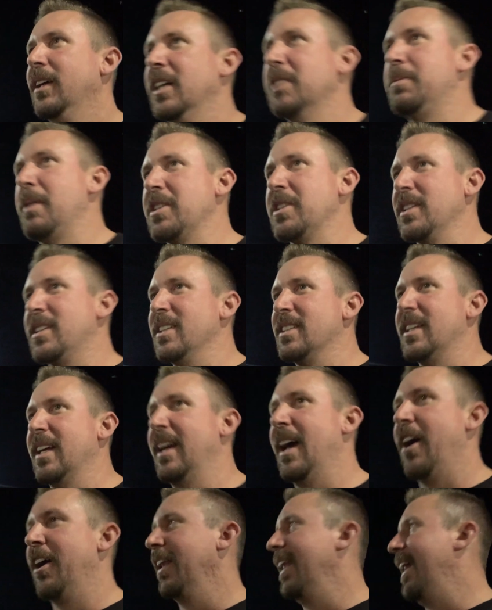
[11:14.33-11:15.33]
Especially since they
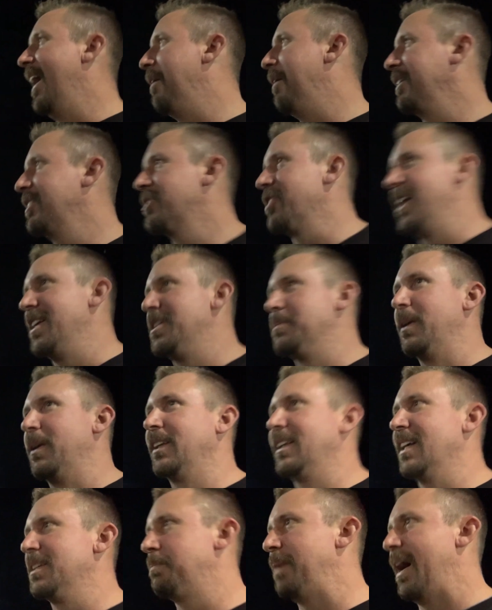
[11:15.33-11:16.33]
are allowing trans brake.
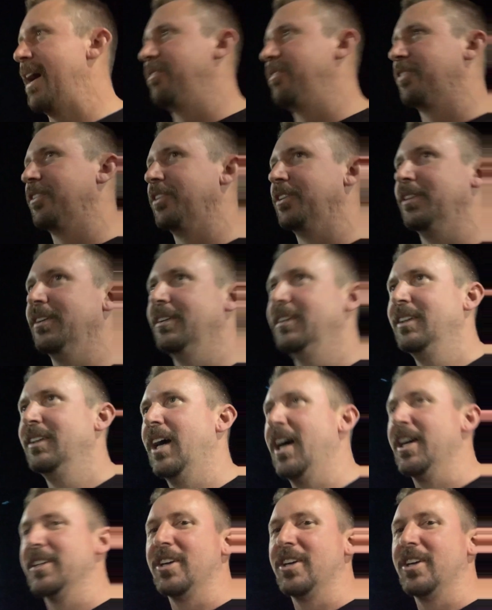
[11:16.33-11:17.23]
That's bad for us